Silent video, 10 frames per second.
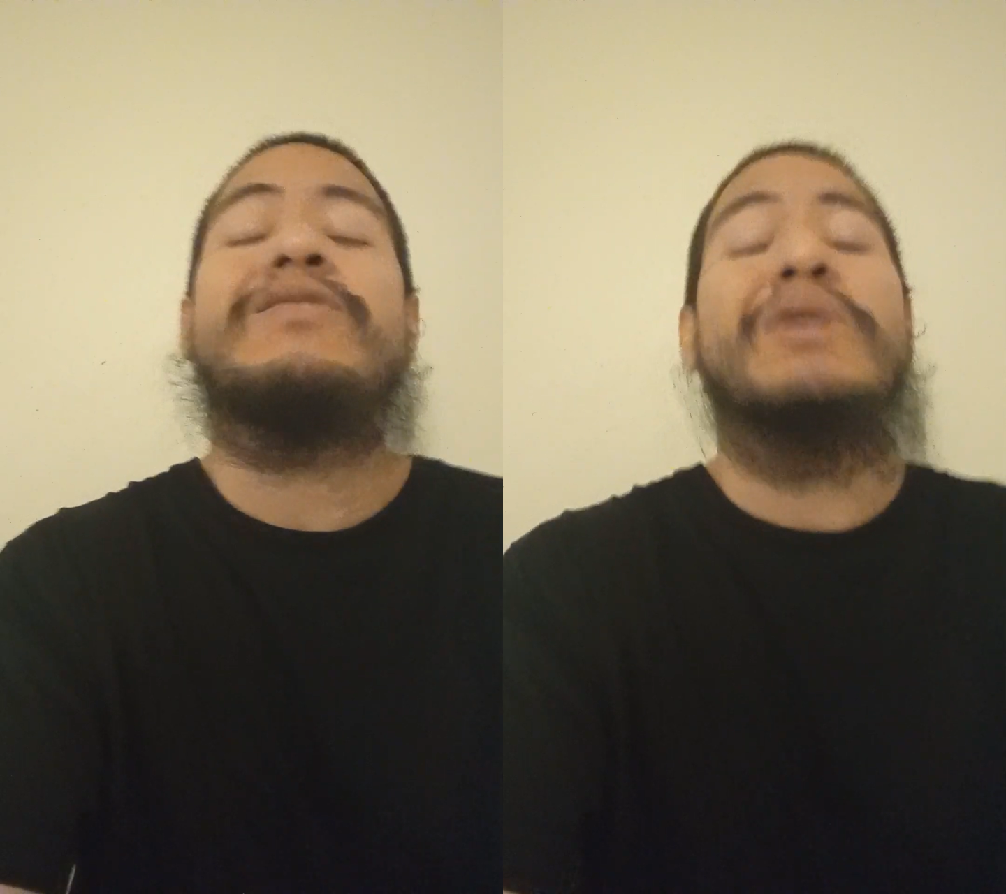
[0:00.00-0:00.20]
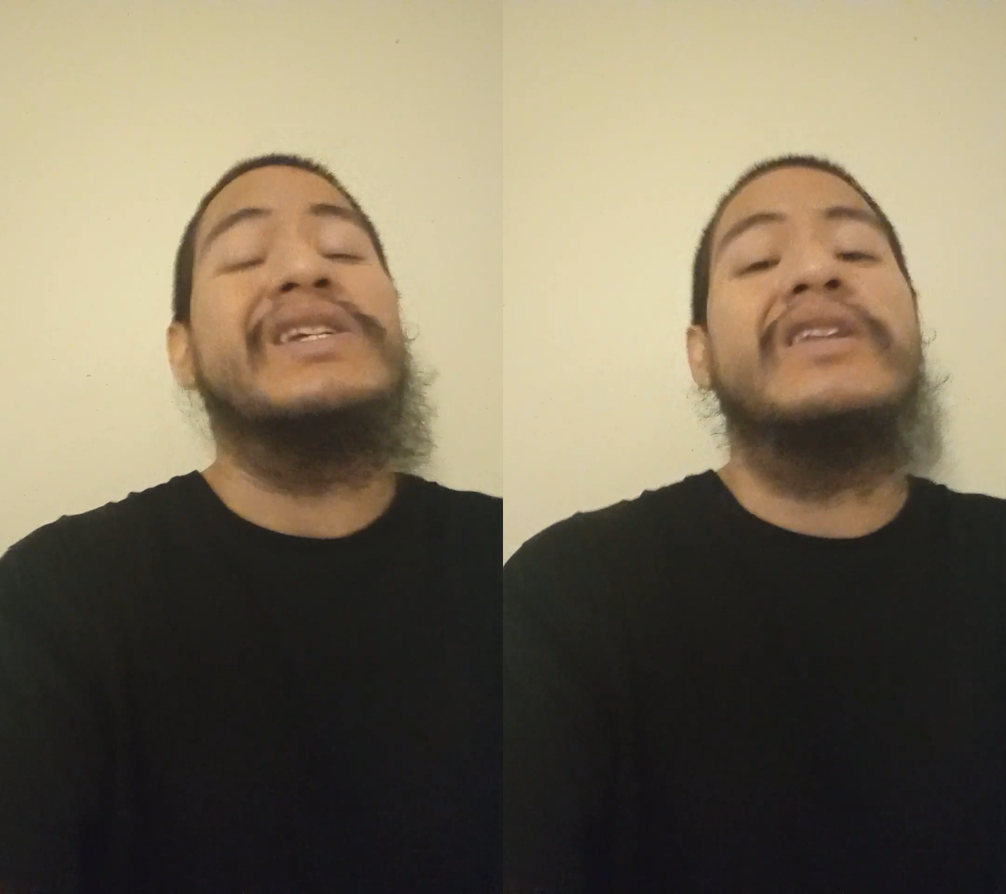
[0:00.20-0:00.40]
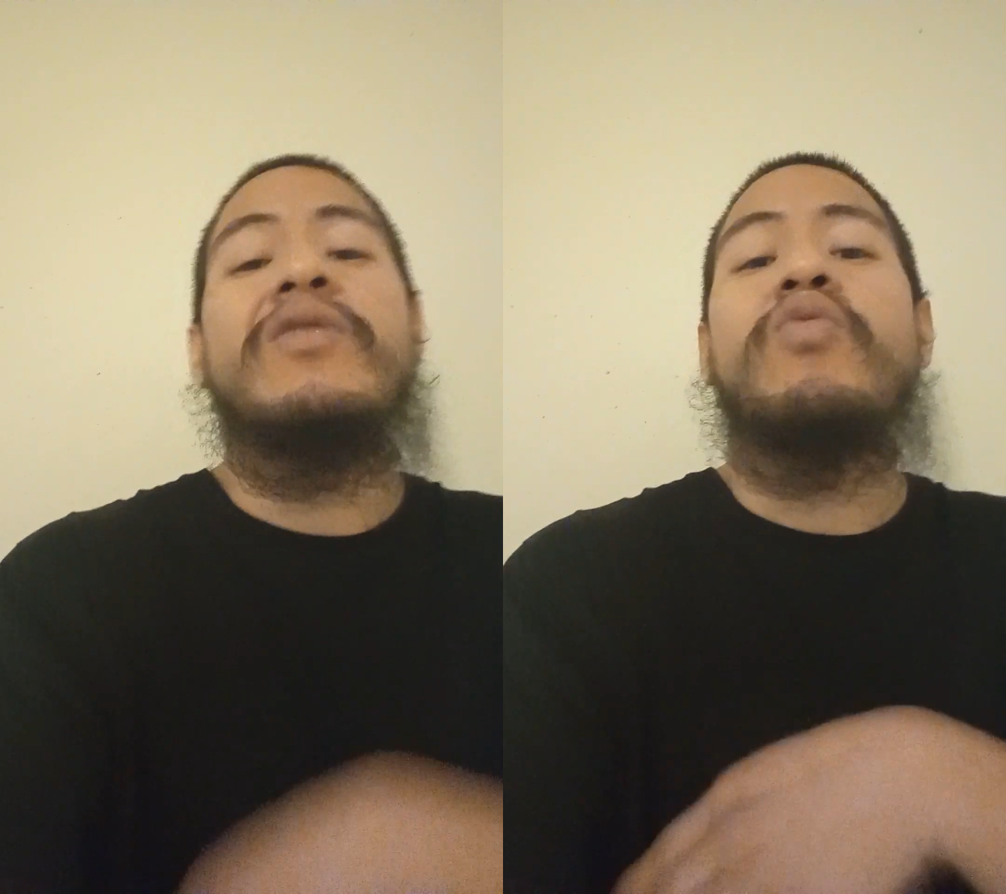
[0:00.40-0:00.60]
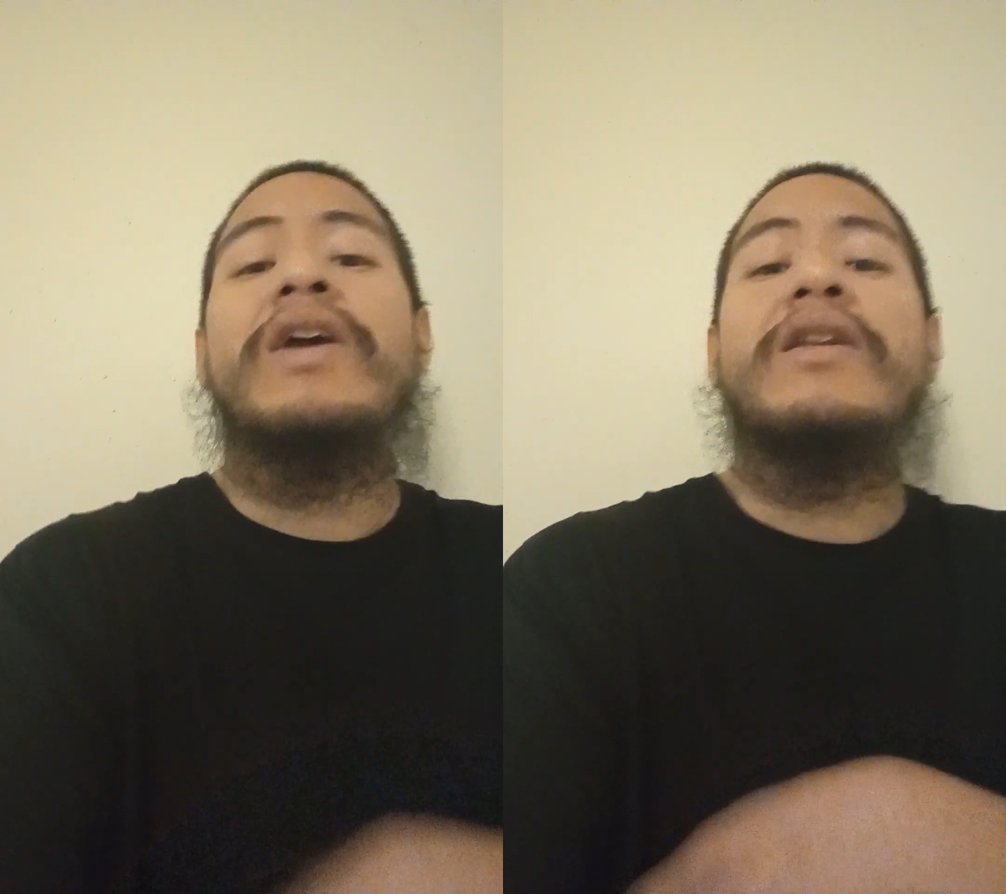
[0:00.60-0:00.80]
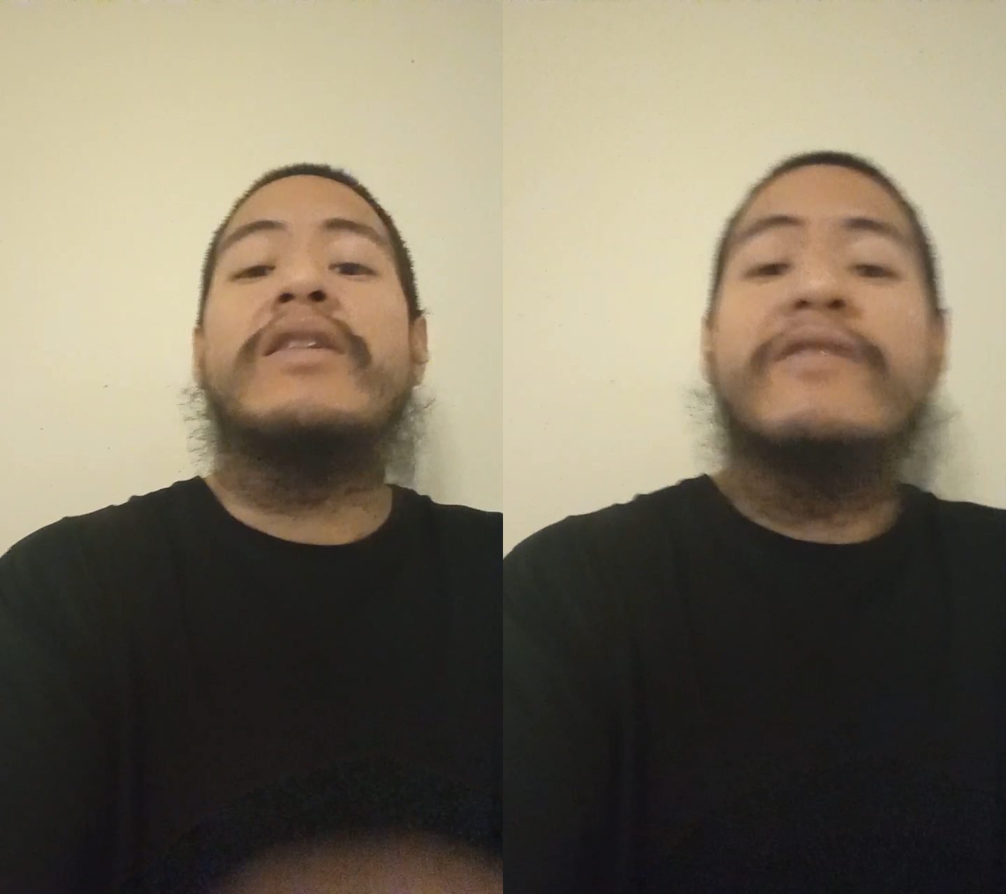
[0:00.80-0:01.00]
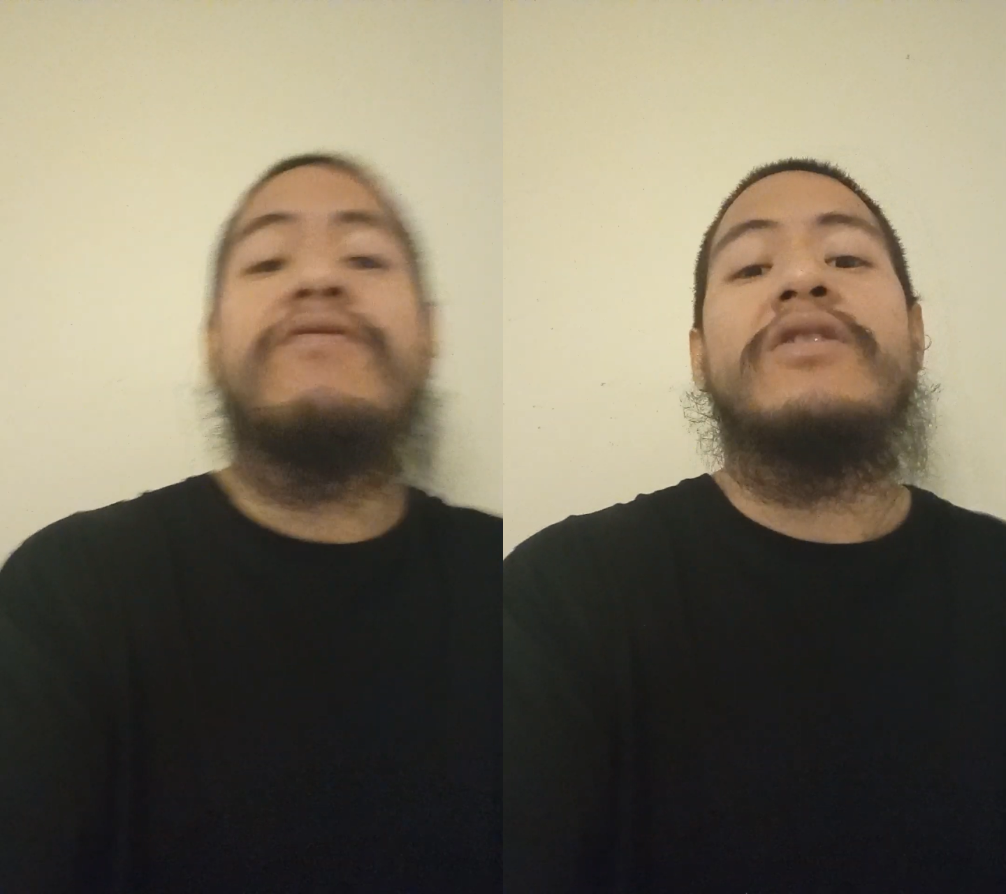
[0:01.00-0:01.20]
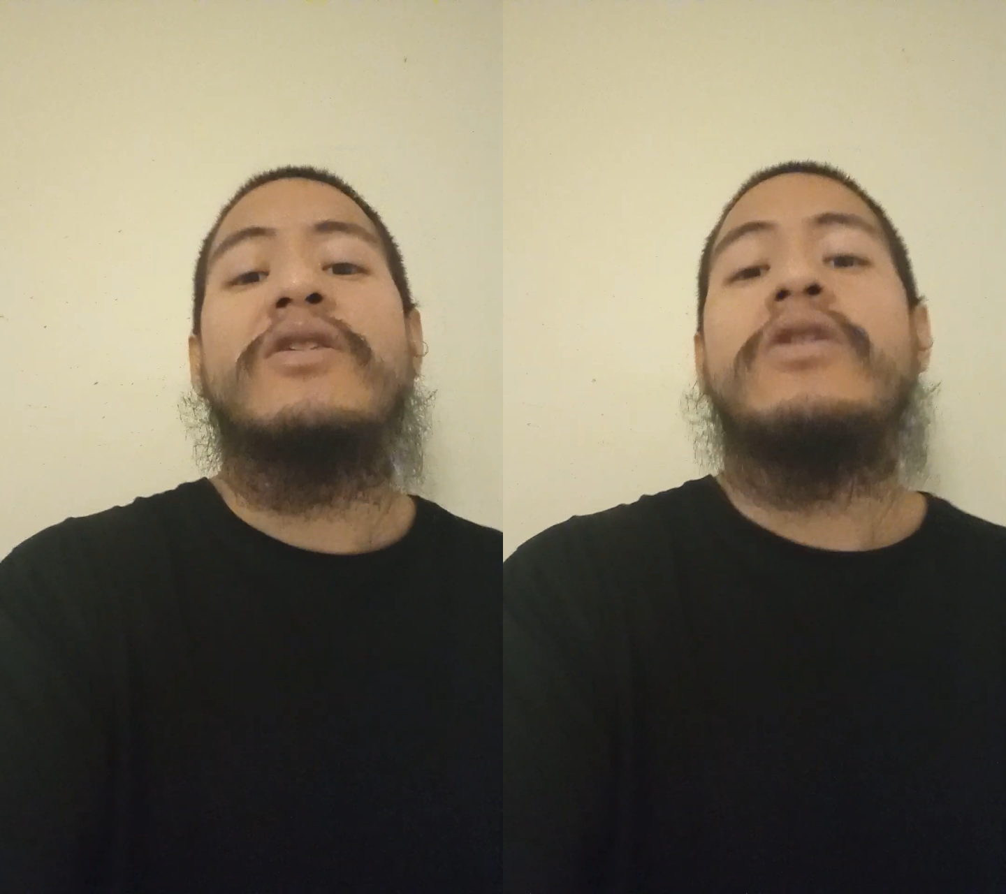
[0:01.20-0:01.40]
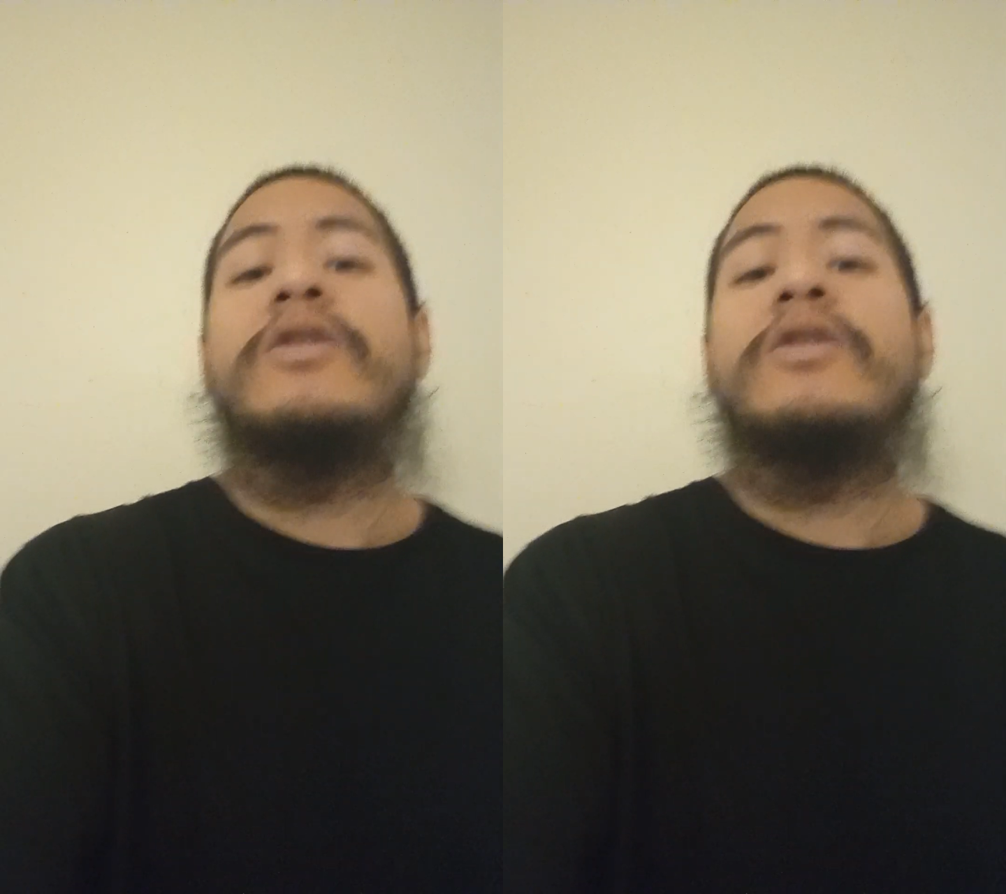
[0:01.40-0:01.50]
especially weight lifting.